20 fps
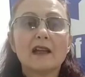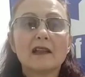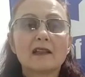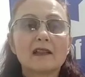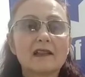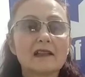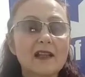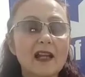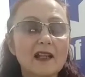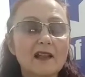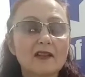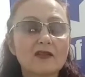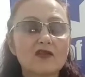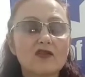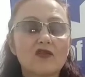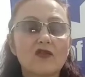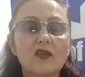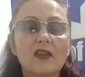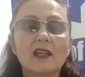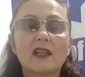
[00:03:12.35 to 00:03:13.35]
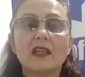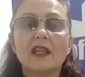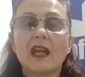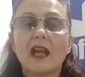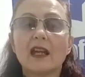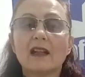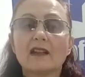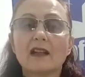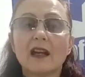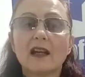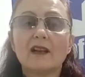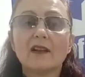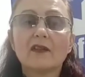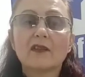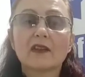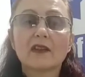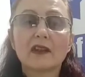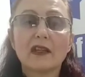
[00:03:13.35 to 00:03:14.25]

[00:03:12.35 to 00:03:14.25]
sanitary and health